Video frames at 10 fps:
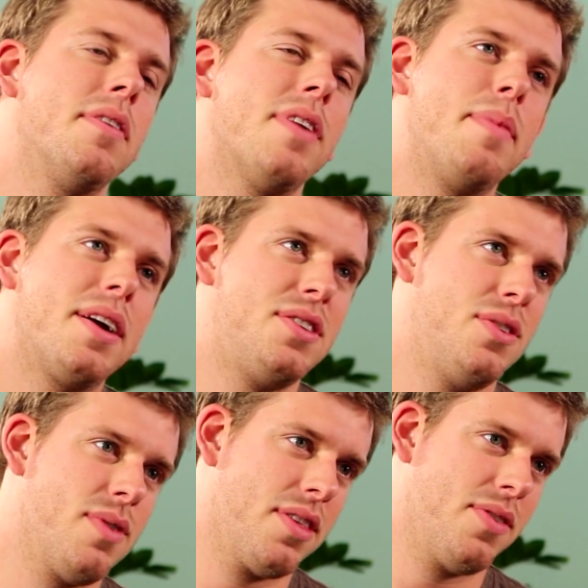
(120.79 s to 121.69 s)
But if I make
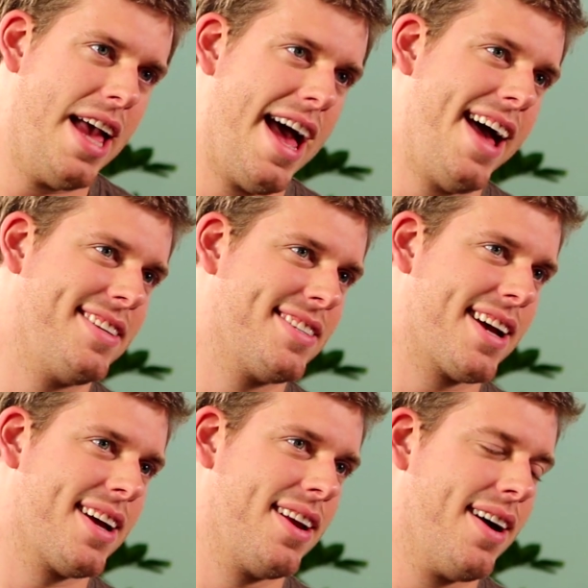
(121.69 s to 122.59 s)
two or three ads, is
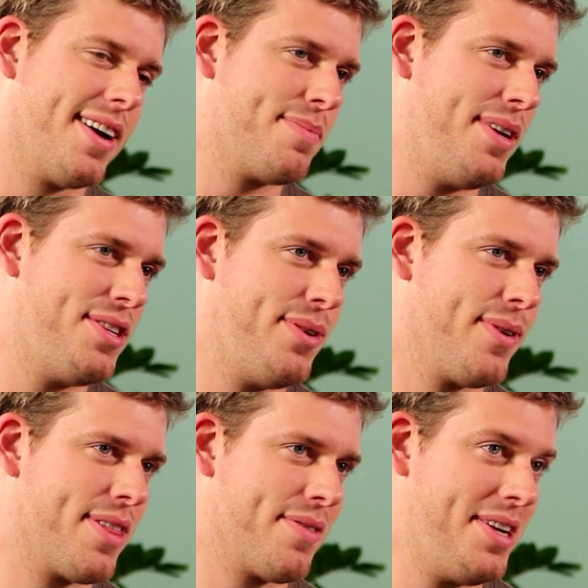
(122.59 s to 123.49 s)
that going to cost me two
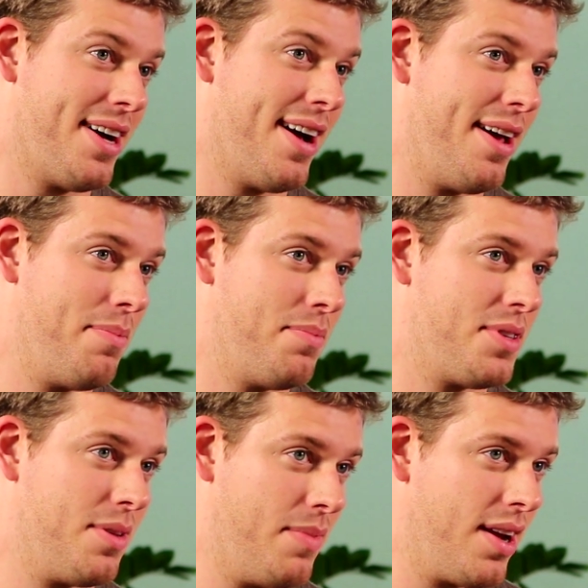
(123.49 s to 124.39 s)
or three
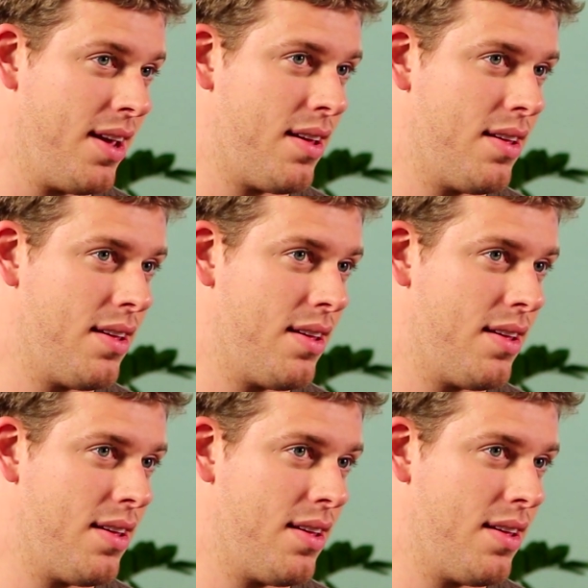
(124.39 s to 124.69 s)
times the money?